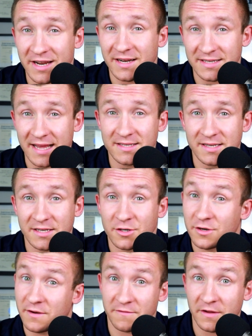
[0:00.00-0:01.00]
genetic testing to
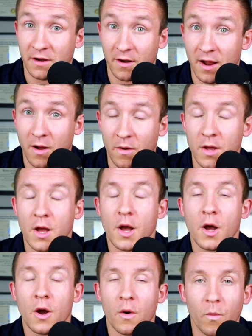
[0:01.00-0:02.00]
try to figure out
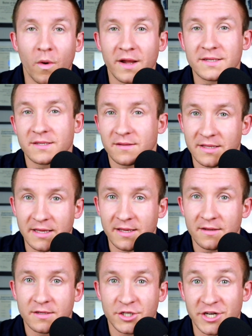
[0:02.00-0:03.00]
what
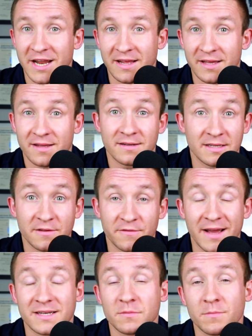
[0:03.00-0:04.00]
the genetic
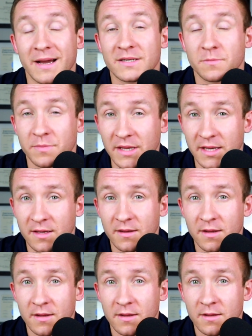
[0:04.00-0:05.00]
defect might be